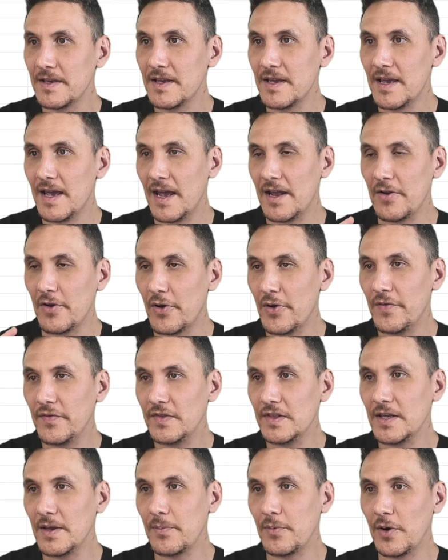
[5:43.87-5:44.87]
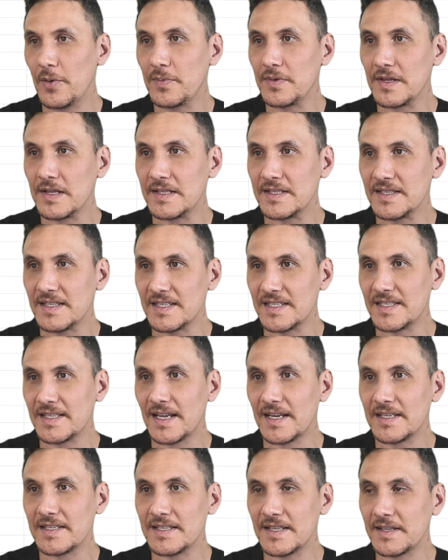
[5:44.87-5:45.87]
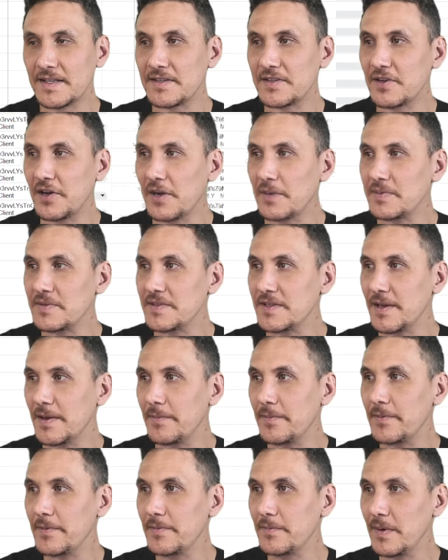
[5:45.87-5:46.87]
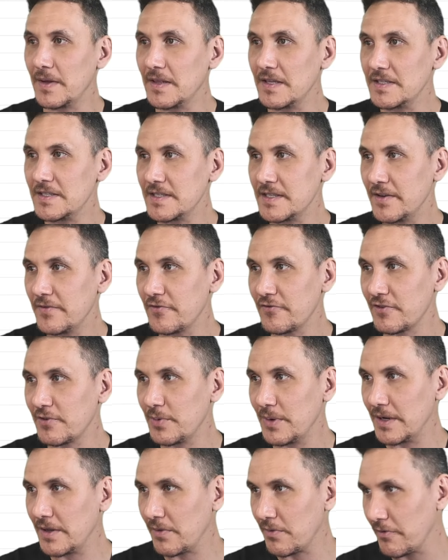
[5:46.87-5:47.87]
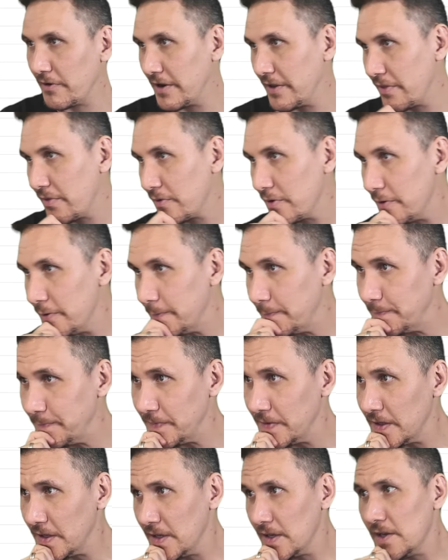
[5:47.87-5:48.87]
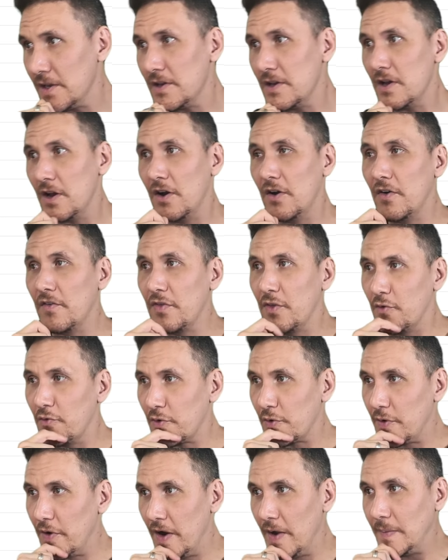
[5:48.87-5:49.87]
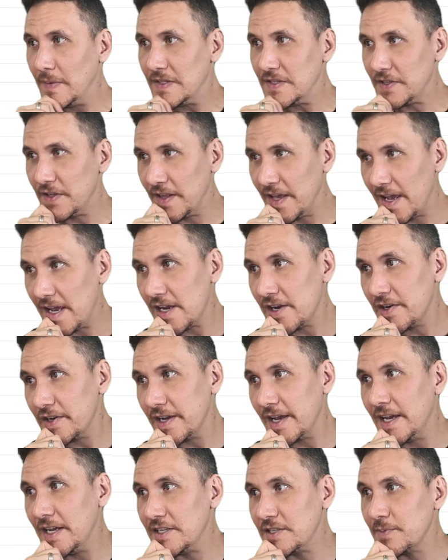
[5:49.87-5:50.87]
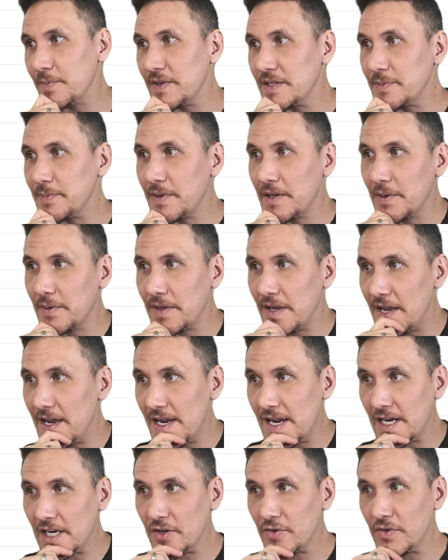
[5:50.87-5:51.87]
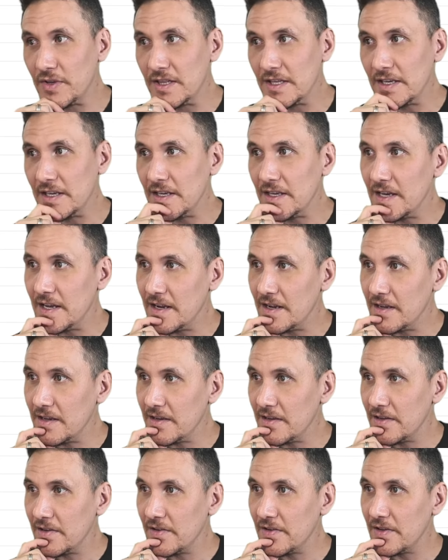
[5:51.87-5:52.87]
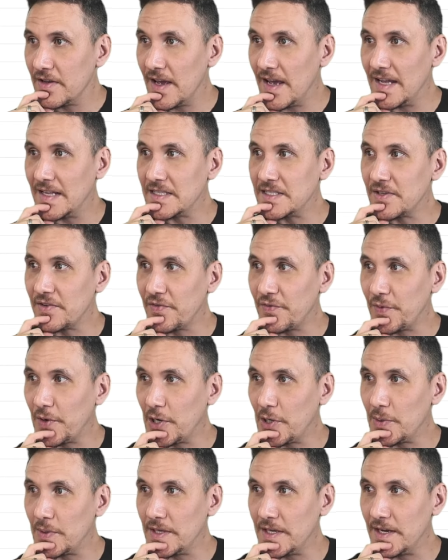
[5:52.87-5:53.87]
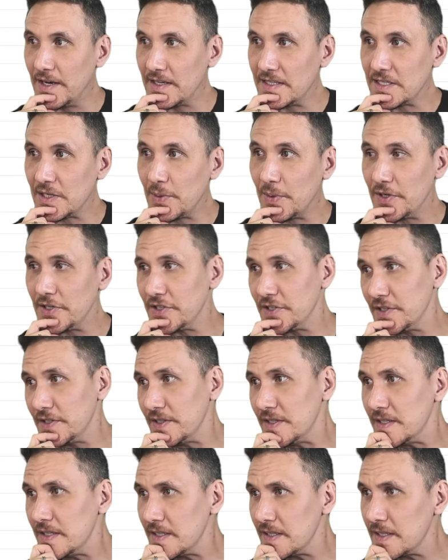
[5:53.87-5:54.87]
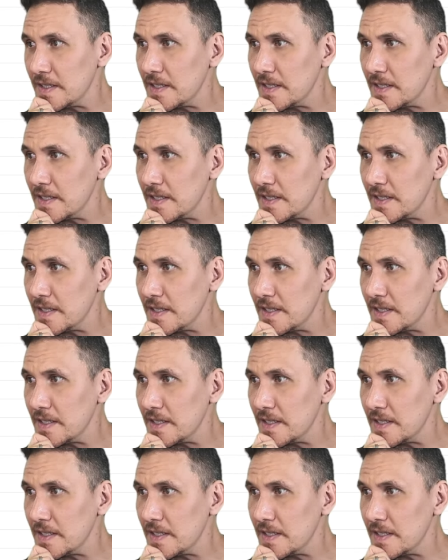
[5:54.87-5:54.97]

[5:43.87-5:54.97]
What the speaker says: And hopefully it populates the status and a timestamp. But let's just have a quick read through of the requirements. So the AI agent must be able to accurately answer frequently asked questions.